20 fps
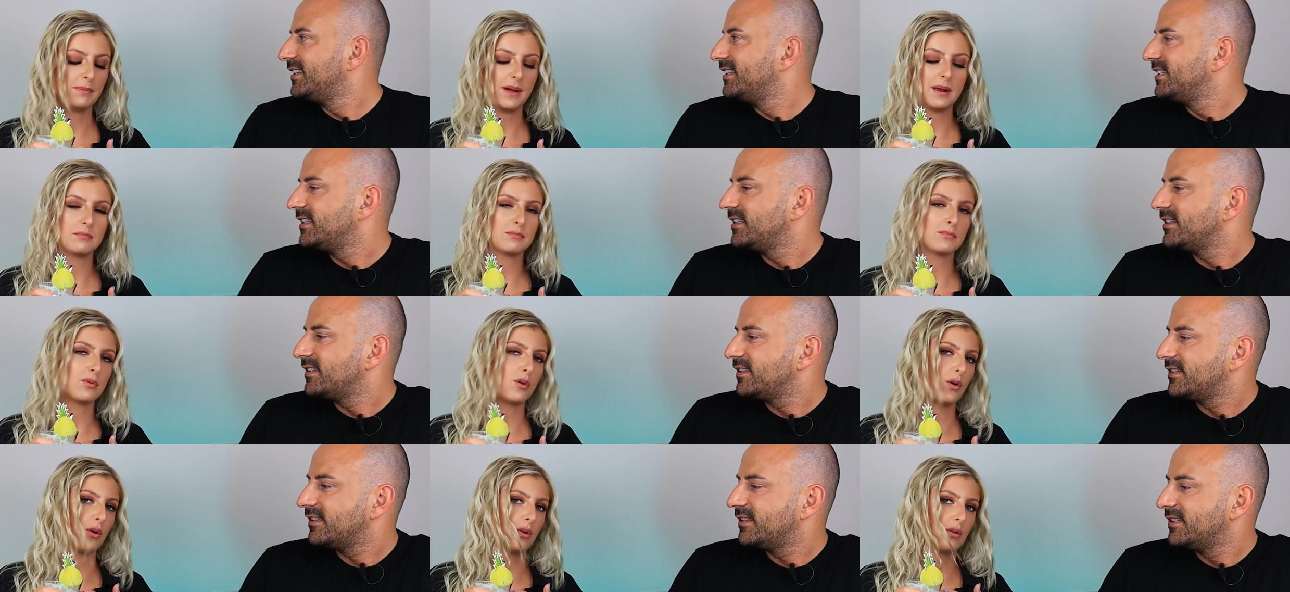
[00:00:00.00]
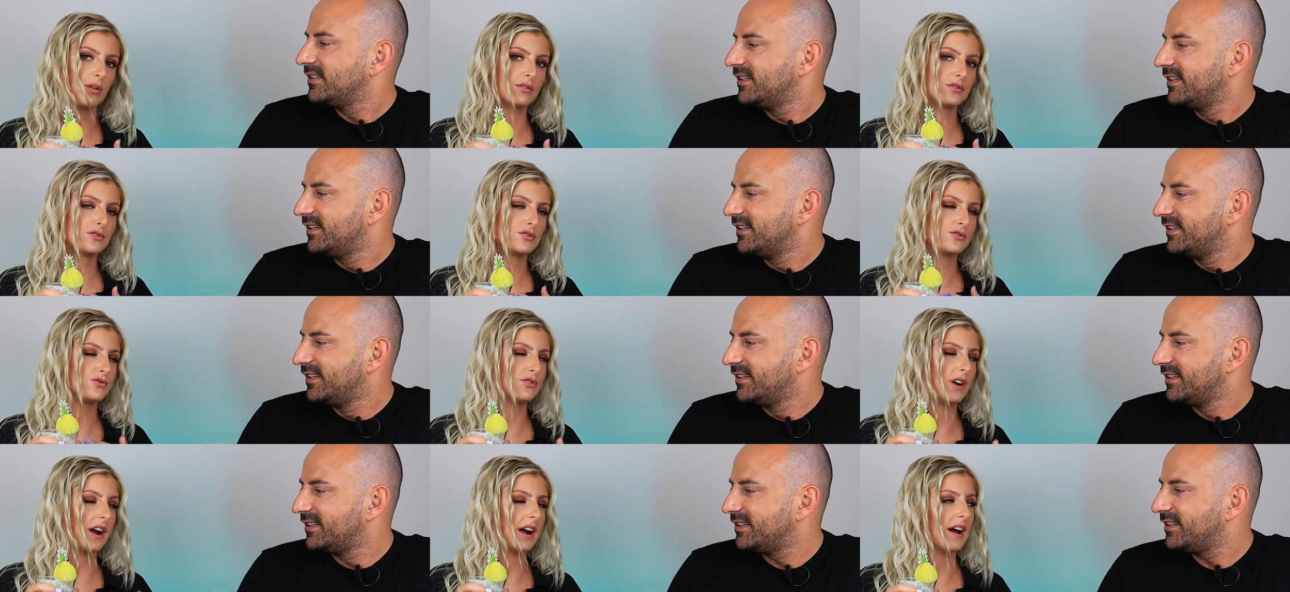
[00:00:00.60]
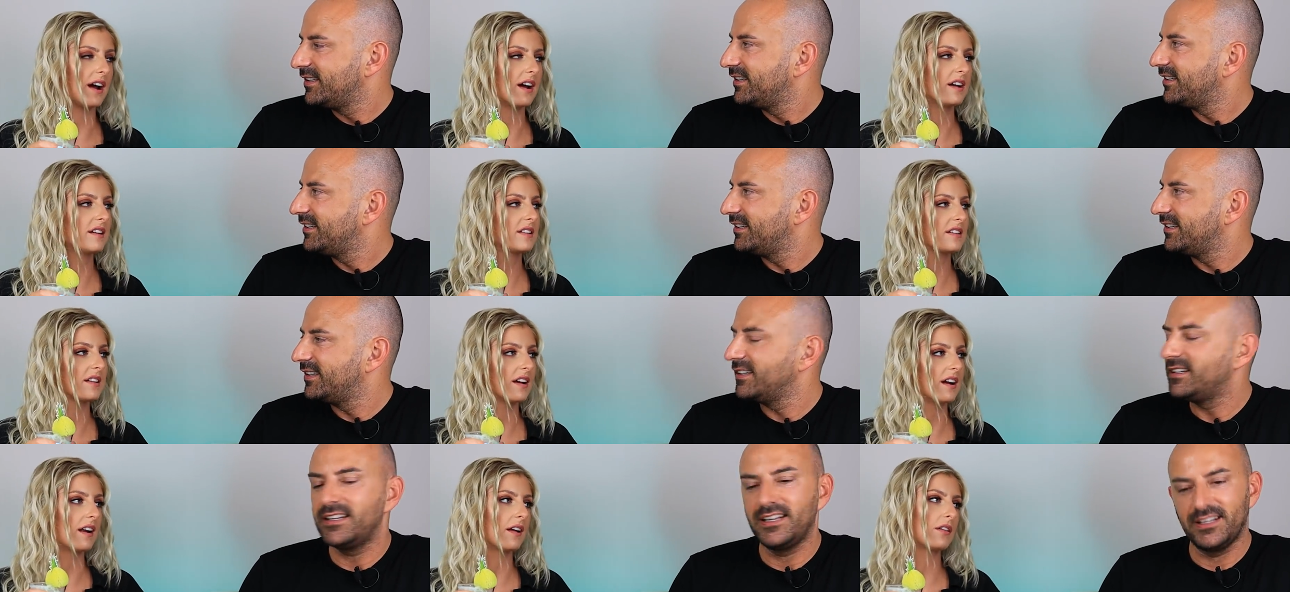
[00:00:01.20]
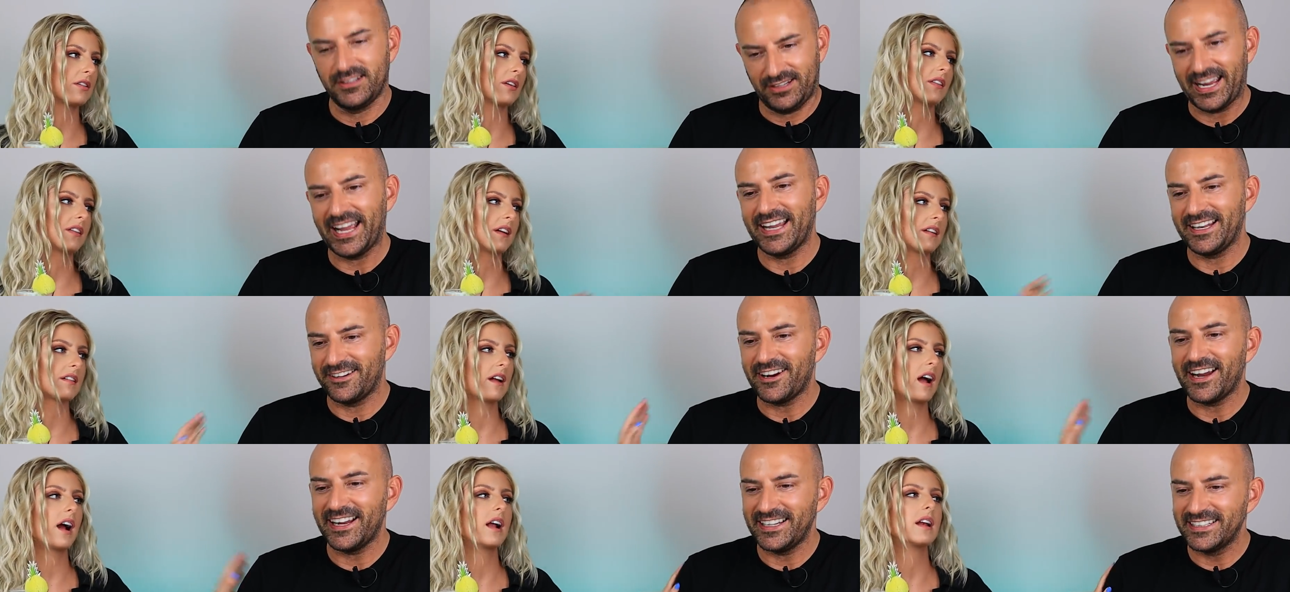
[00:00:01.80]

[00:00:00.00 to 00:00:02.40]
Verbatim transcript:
Speaker 1: Ben brought dry ice, and I think that's